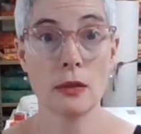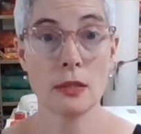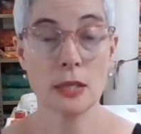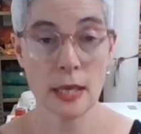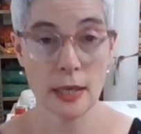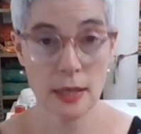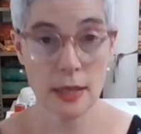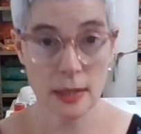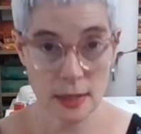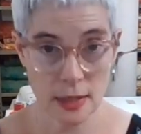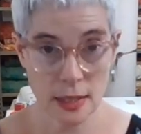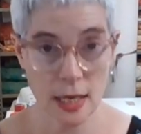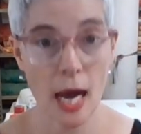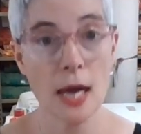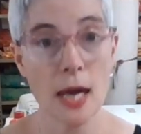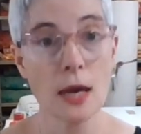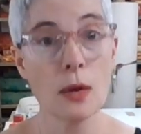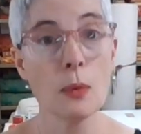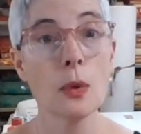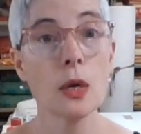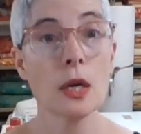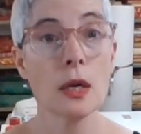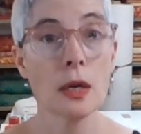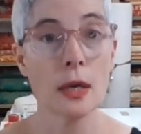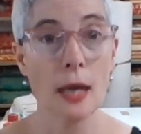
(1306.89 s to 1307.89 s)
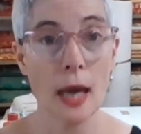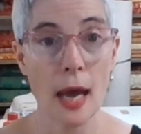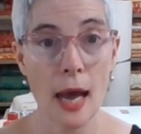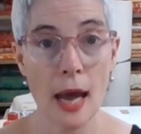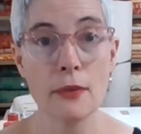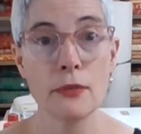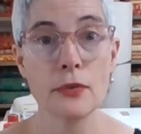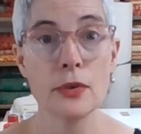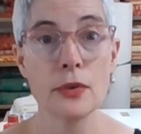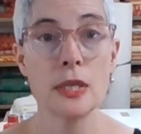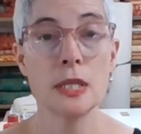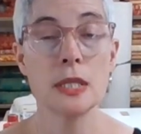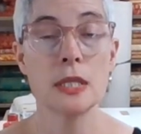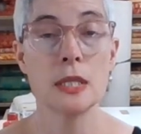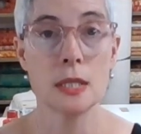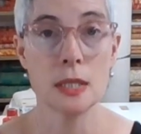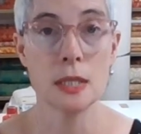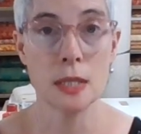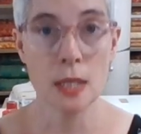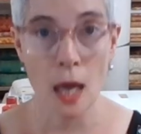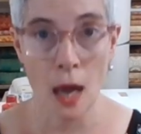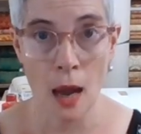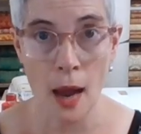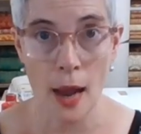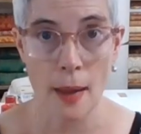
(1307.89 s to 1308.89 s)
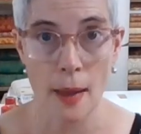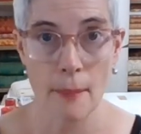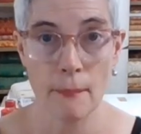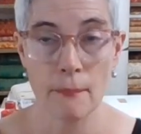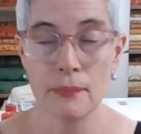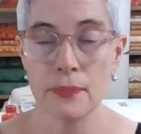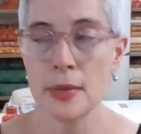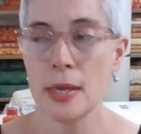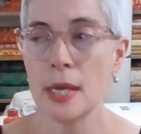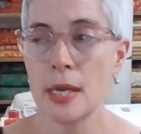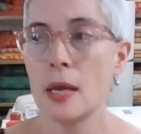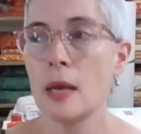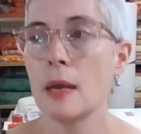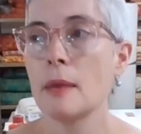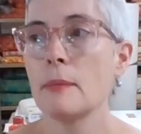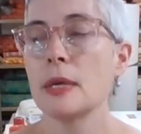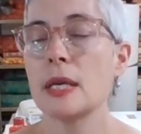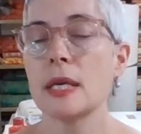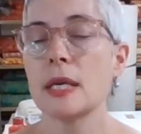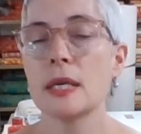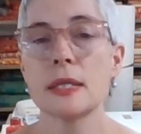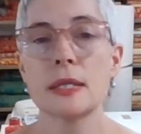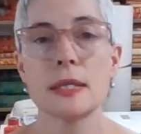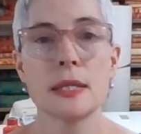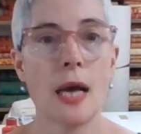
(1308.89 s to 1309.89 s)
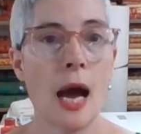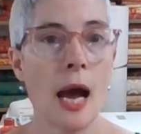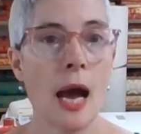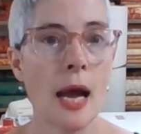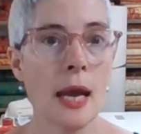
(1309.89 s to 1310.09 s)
It's like, it's got to work every time because